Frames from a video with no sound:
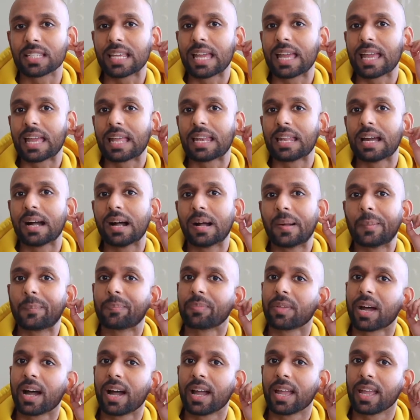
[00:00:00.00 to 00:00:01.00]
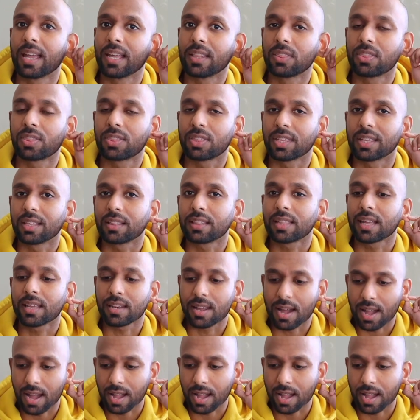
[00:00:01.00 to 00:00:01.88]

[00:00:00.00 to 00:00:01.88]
and I think that